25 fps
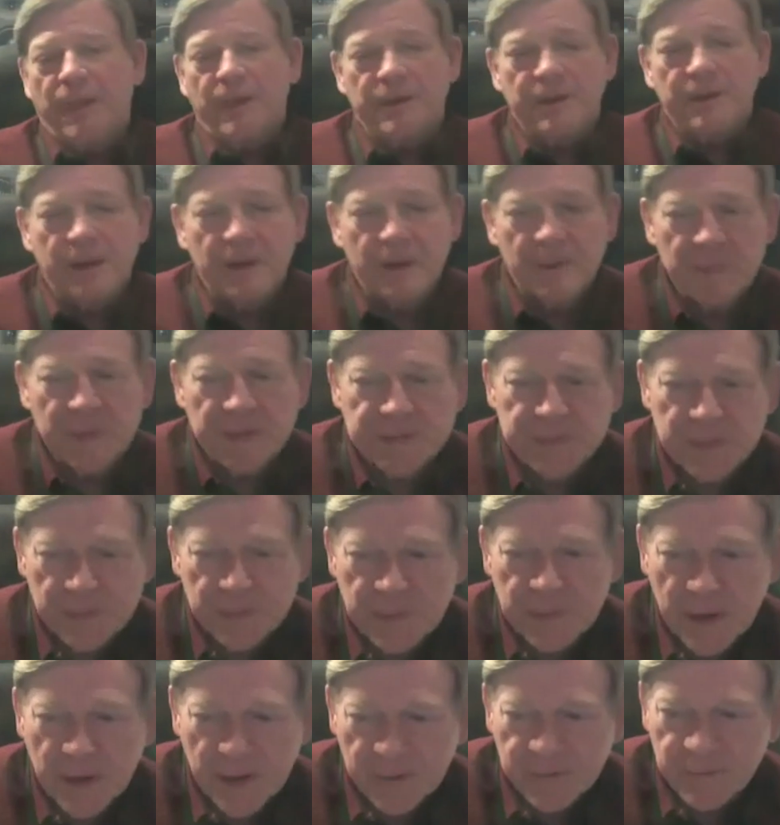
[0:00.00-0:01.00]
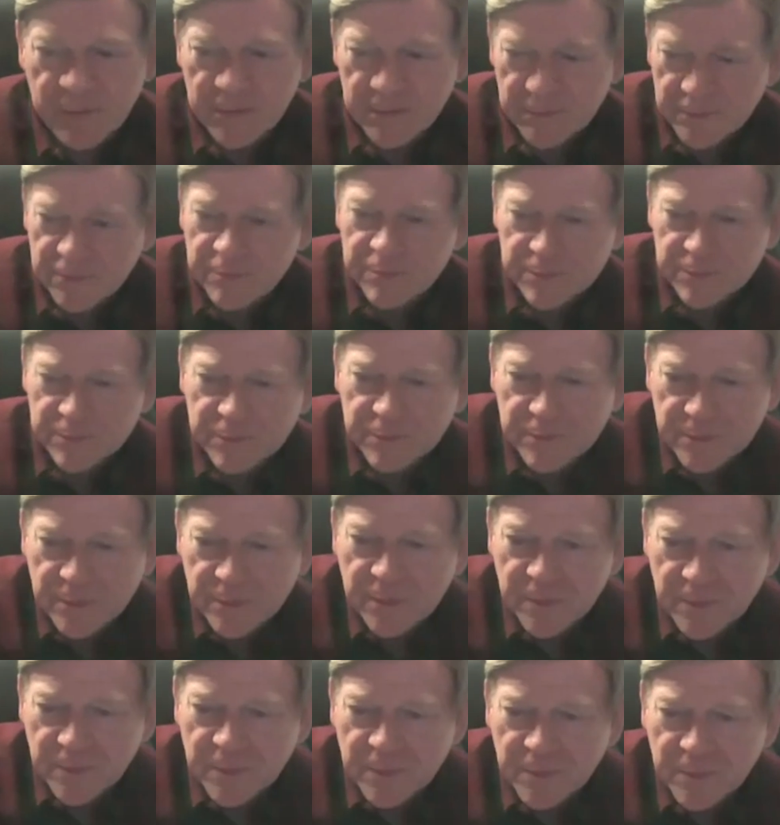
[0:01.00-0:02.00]
Going to be some kind of a,
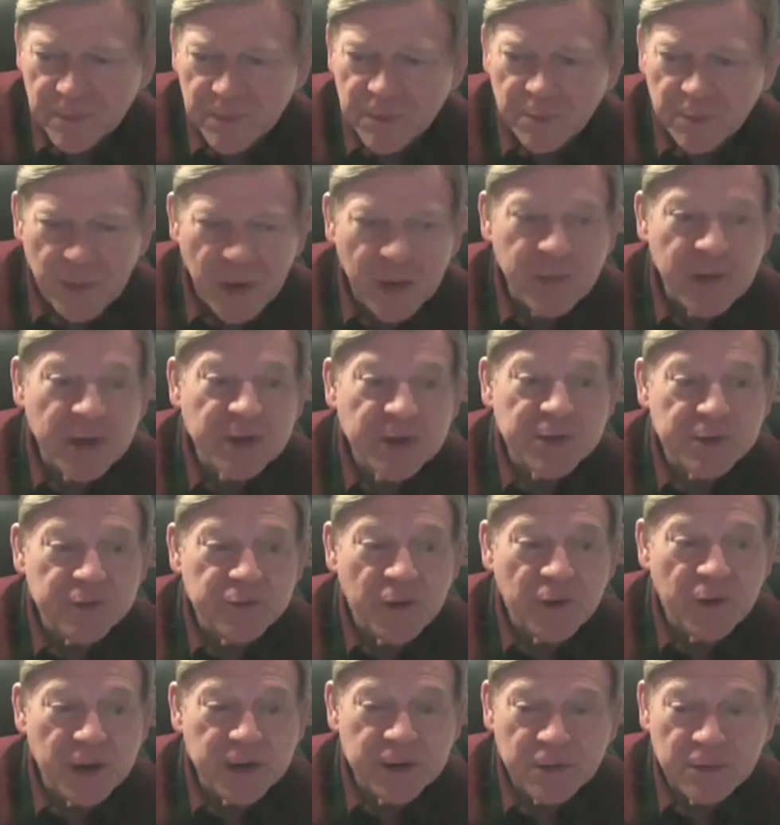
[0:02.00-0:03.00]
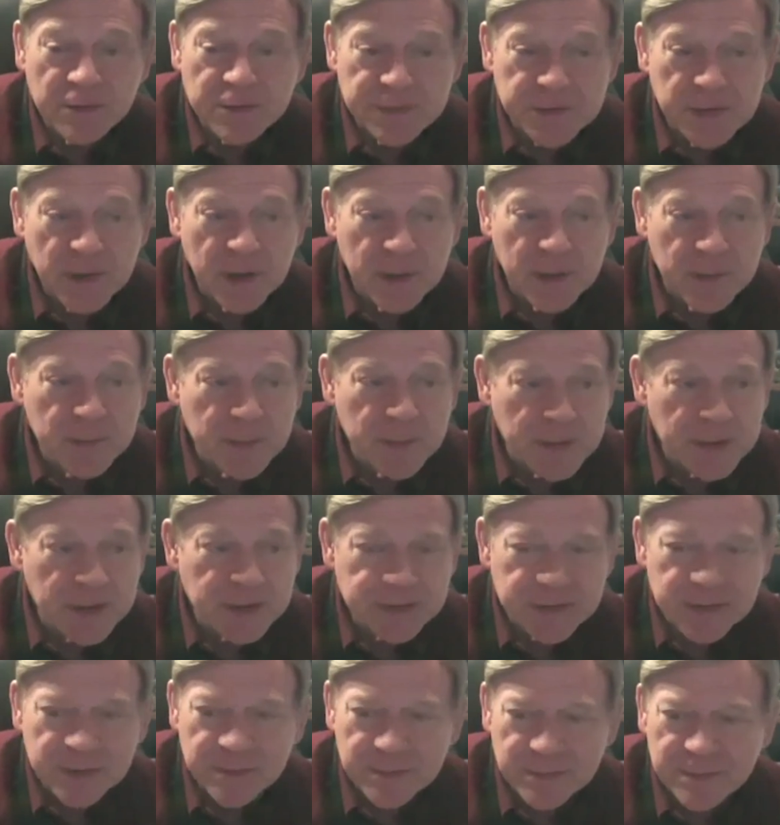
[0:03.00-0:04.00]
maybe it's a tritone sub, but
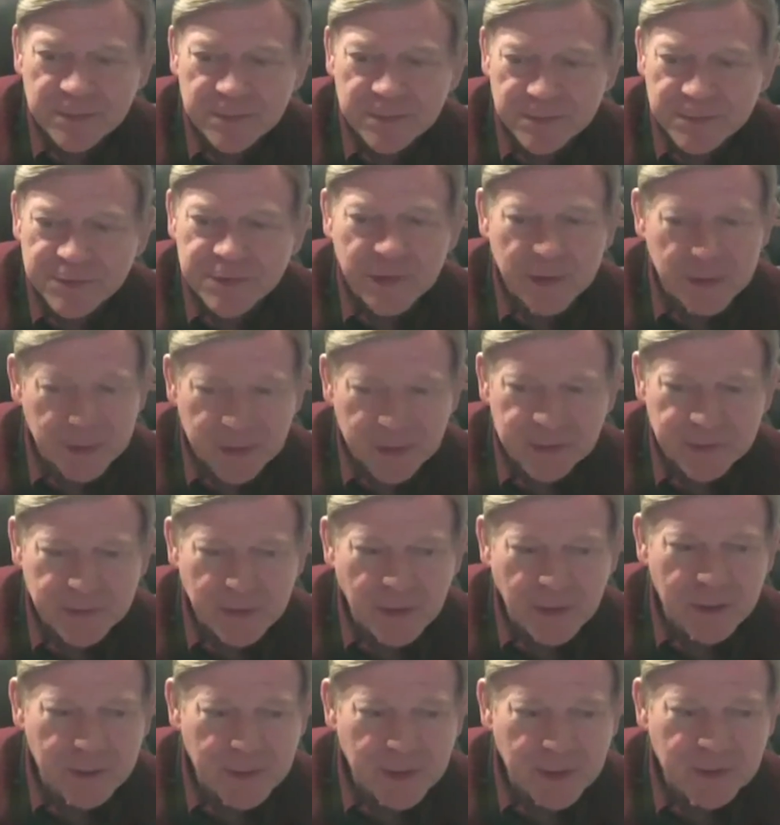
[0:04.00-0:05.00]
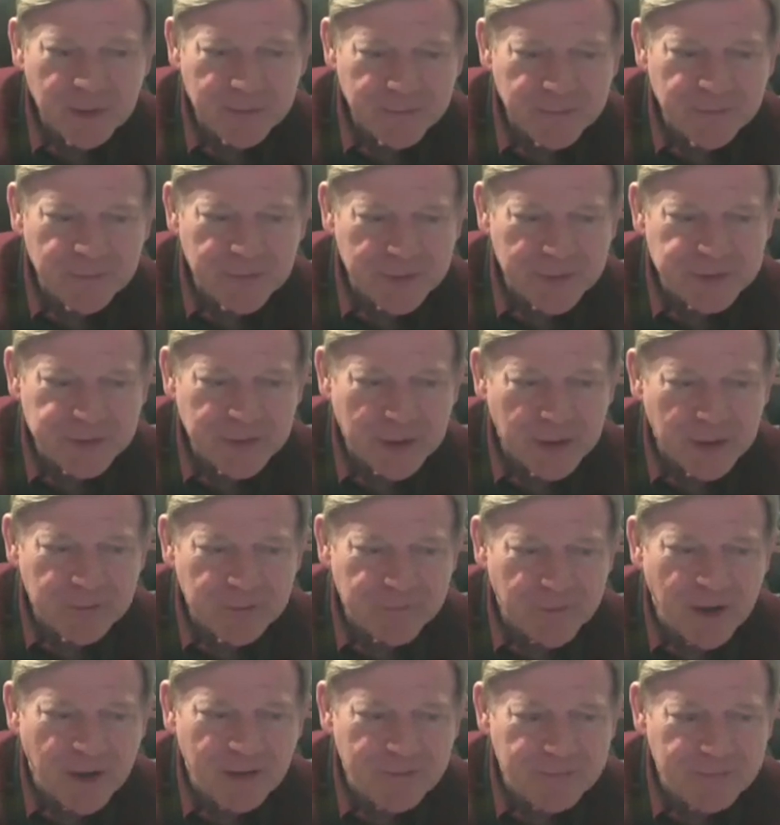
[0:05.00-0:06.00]
it's still a dominant, it's still a
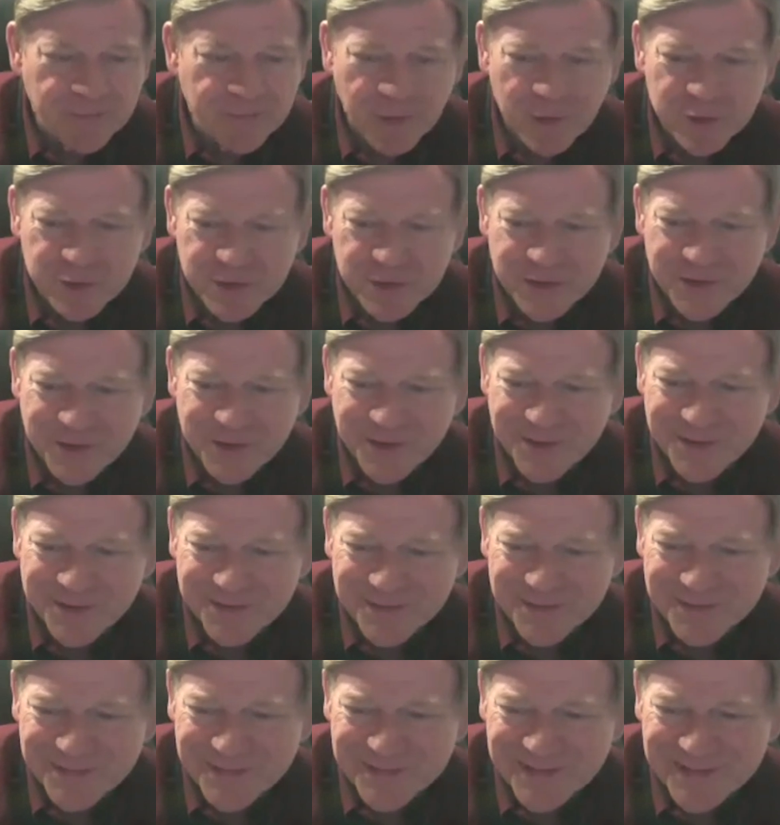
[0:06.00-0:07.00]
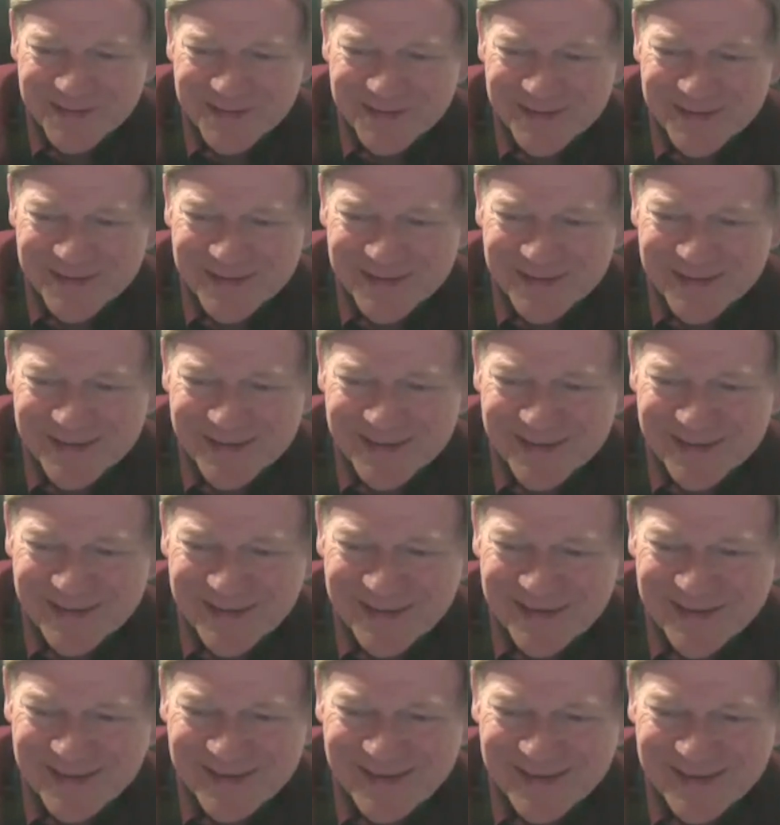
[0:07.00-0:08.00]
5 function, you
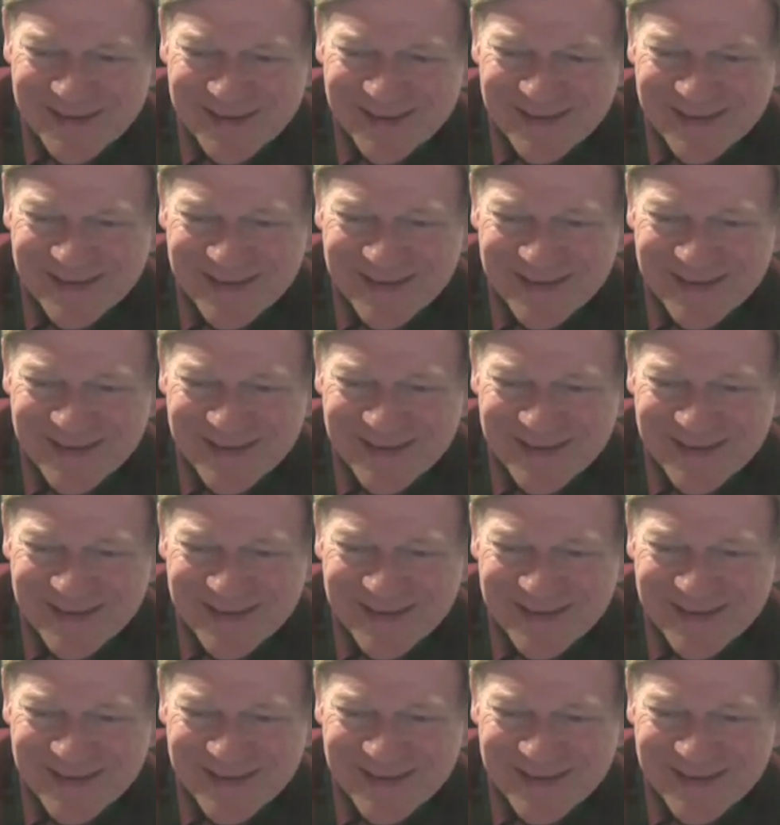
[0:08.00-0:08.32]
know.